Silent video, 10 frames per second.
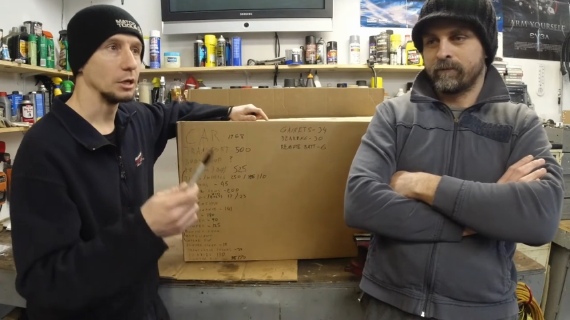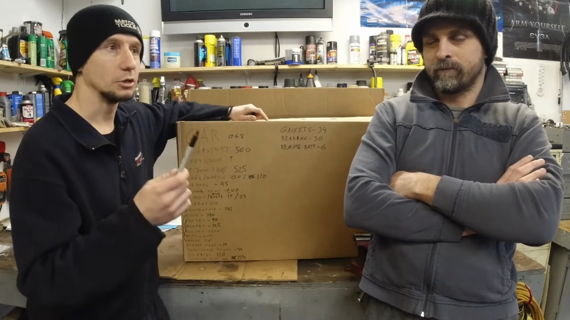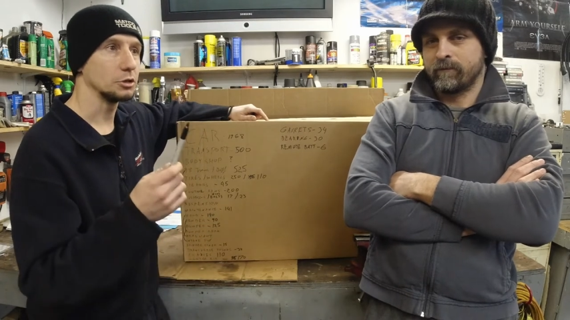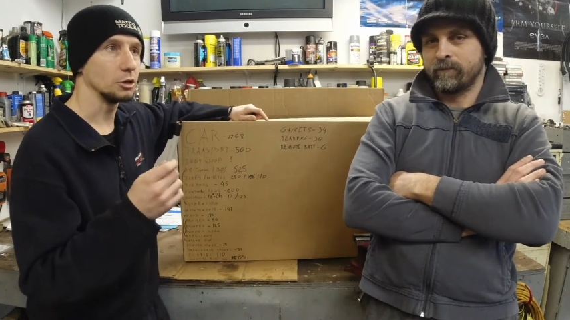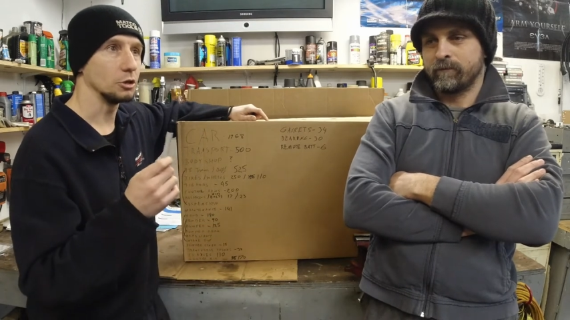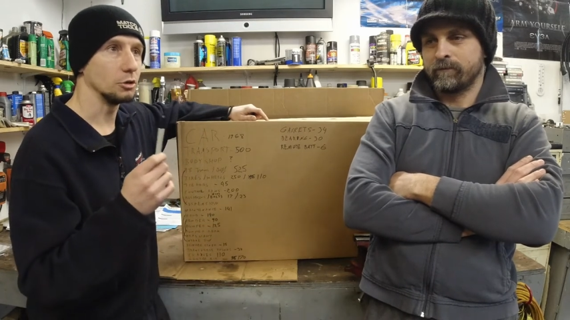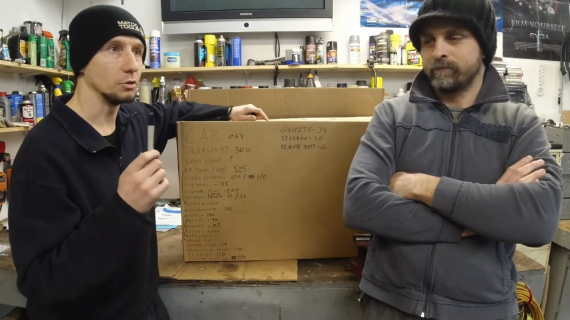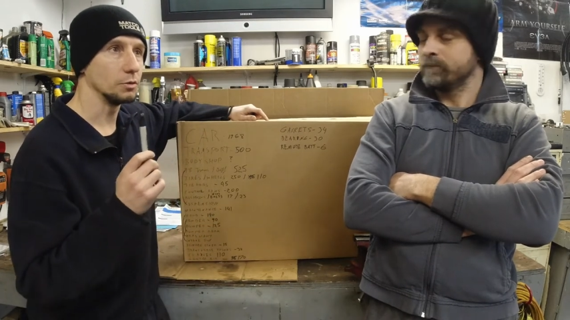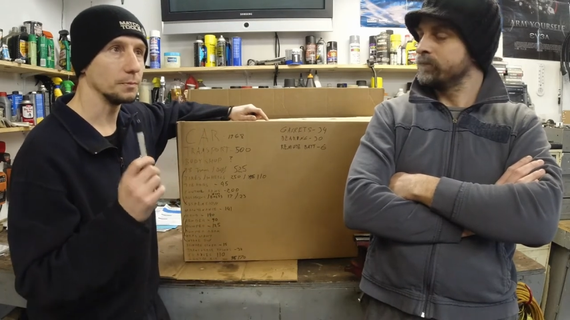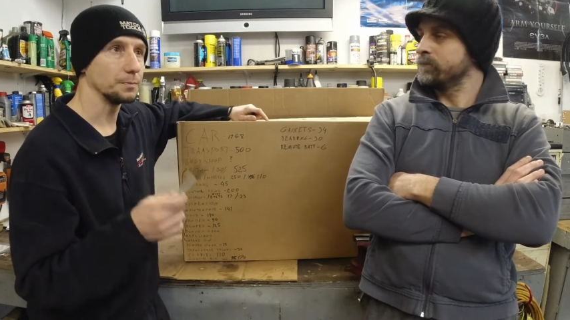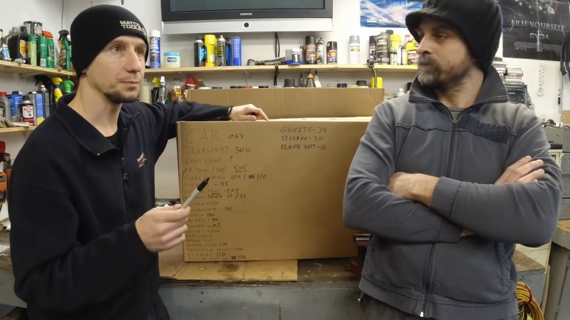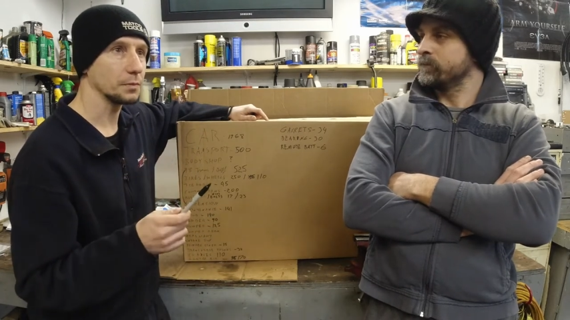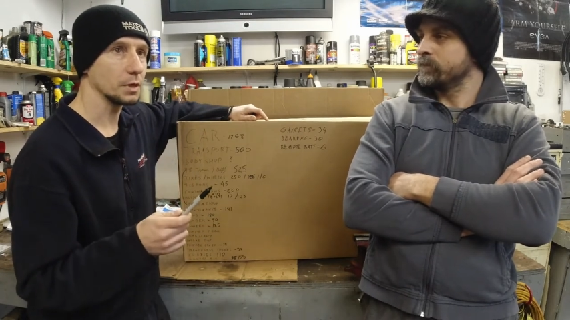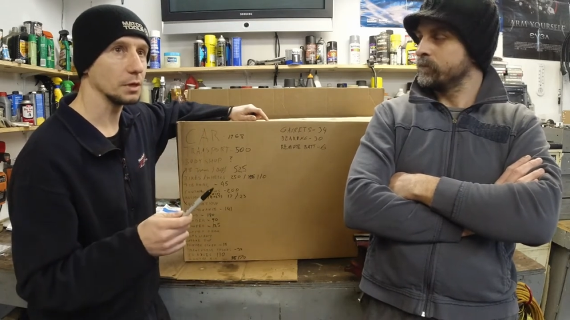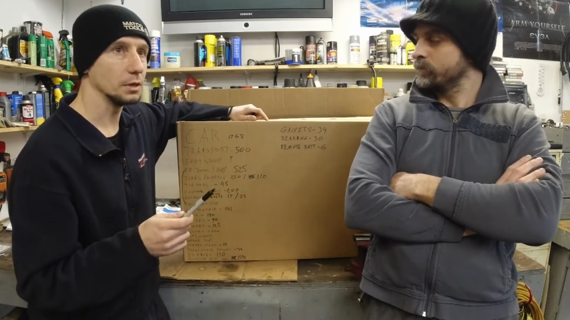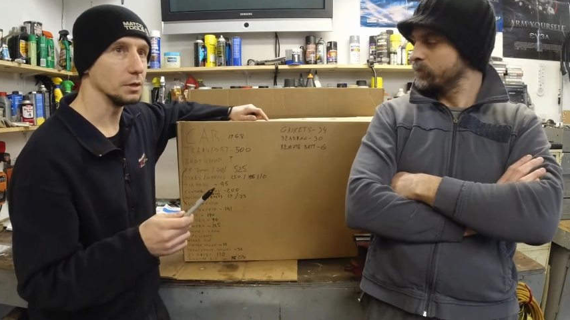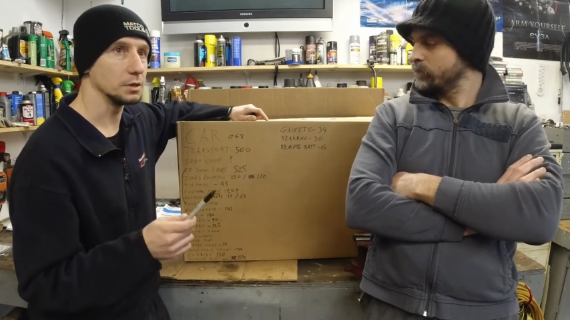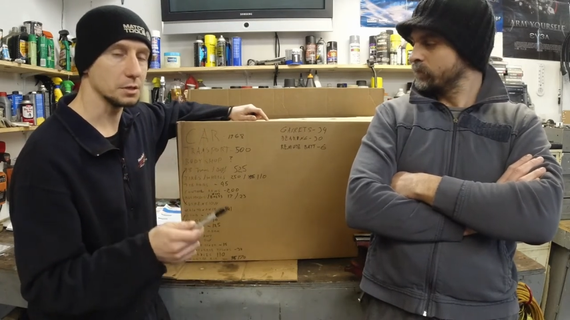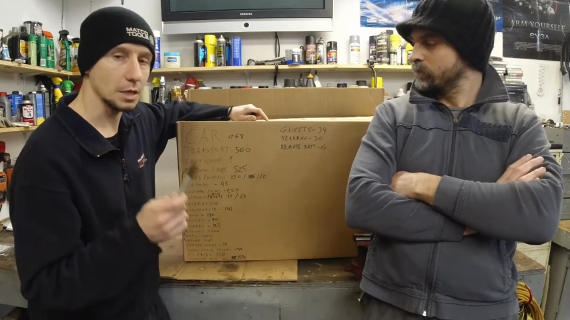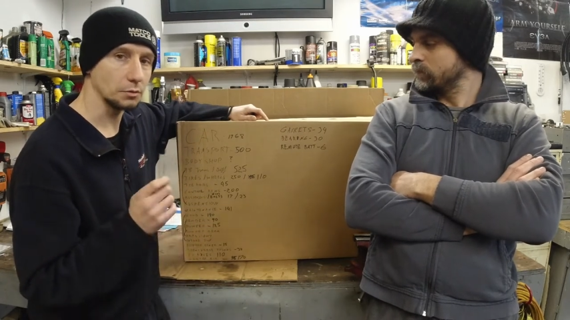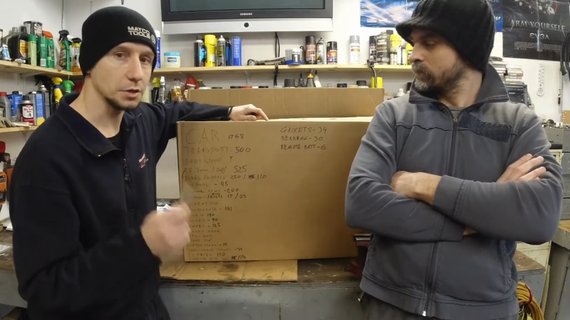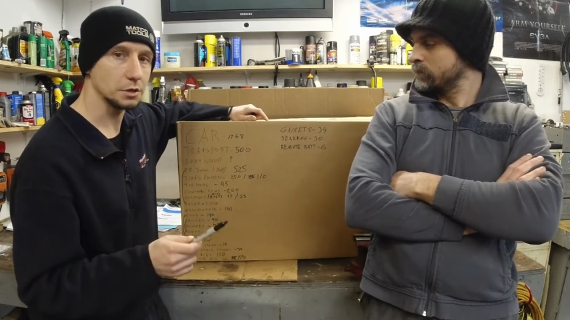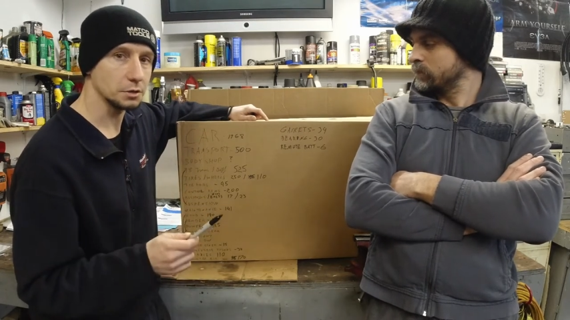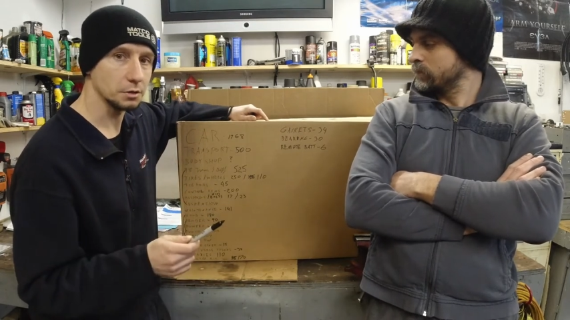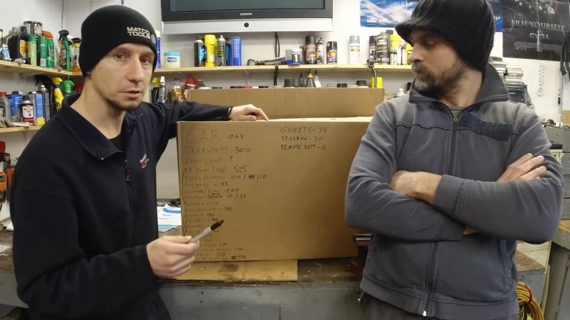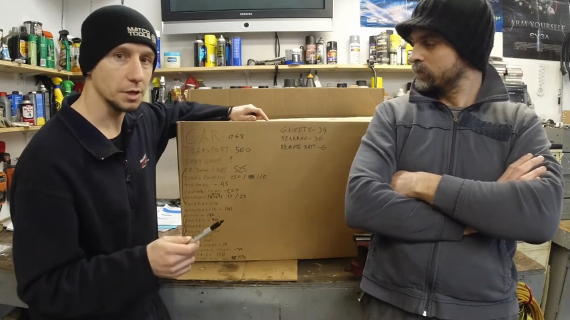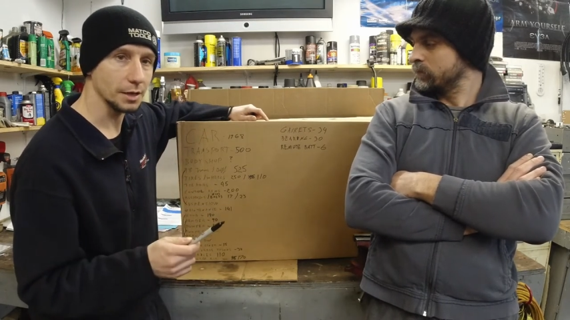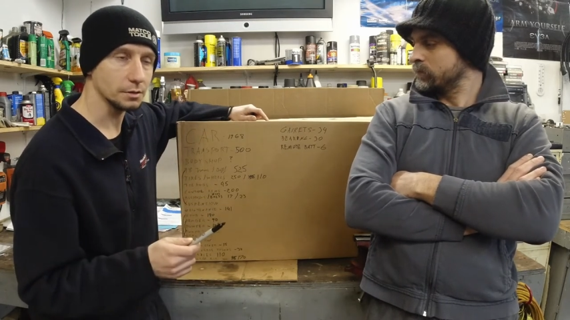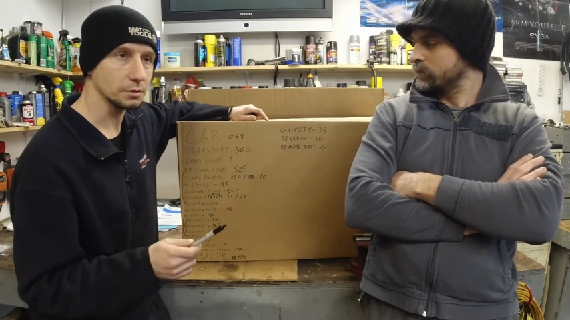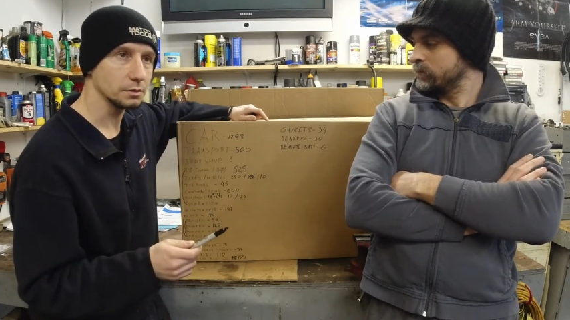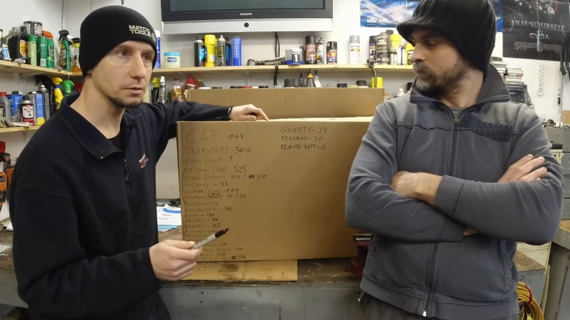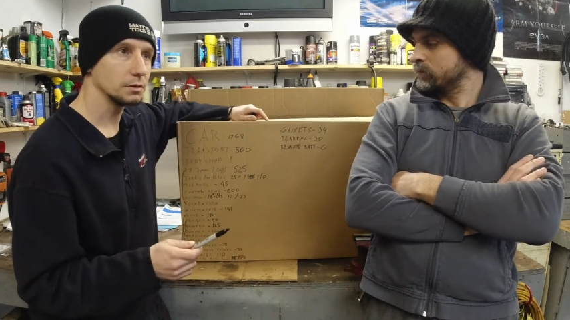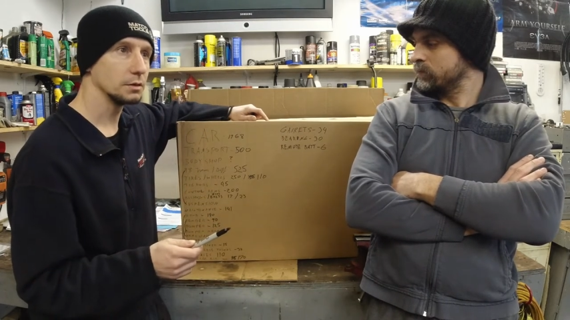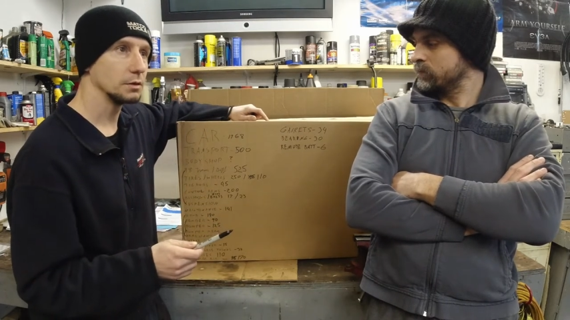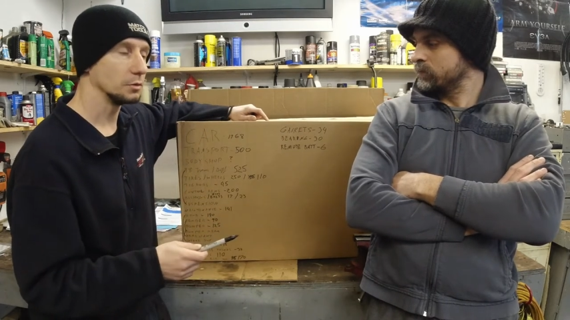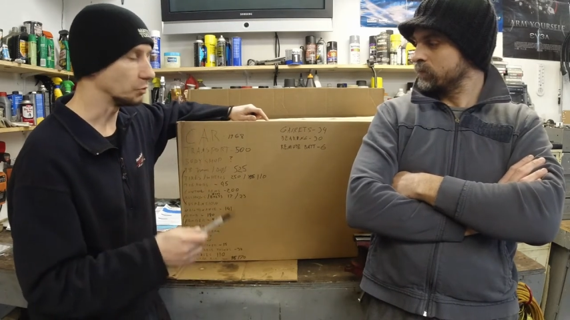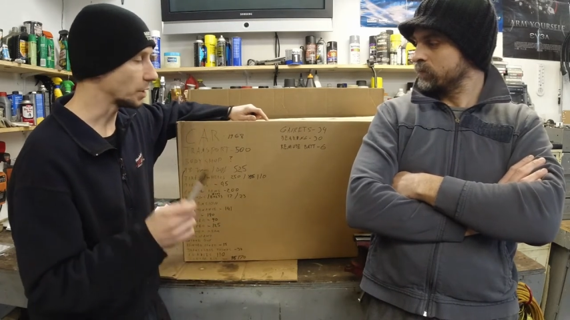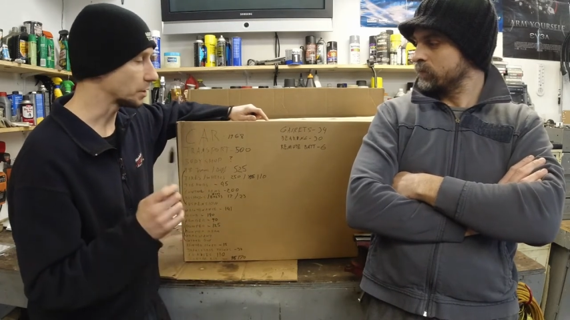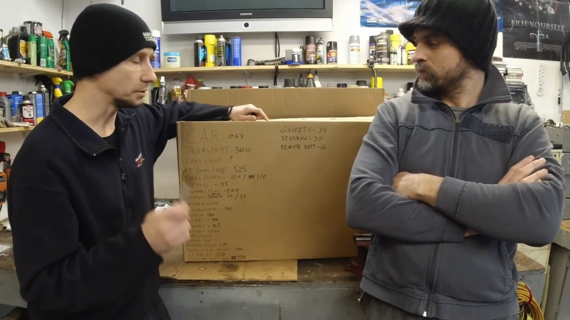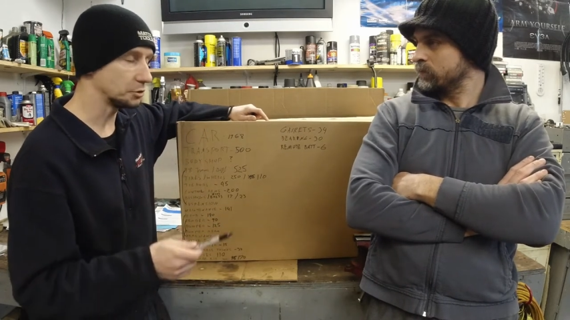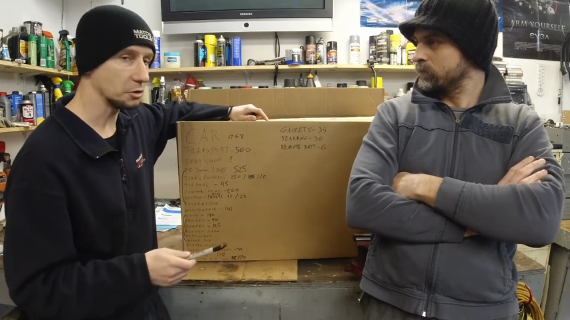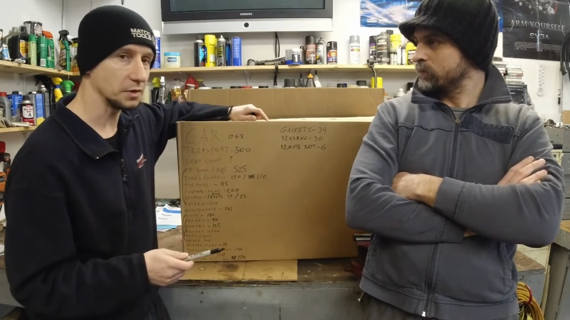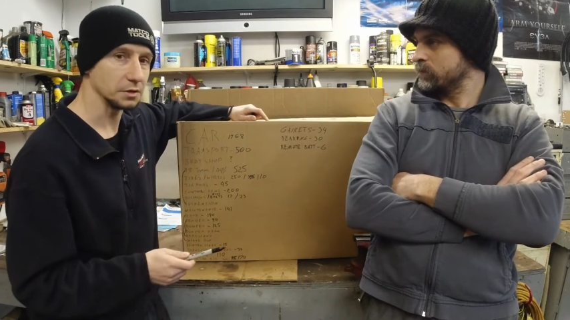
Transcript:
Speaker 1: So it's not registered yet. We actually drove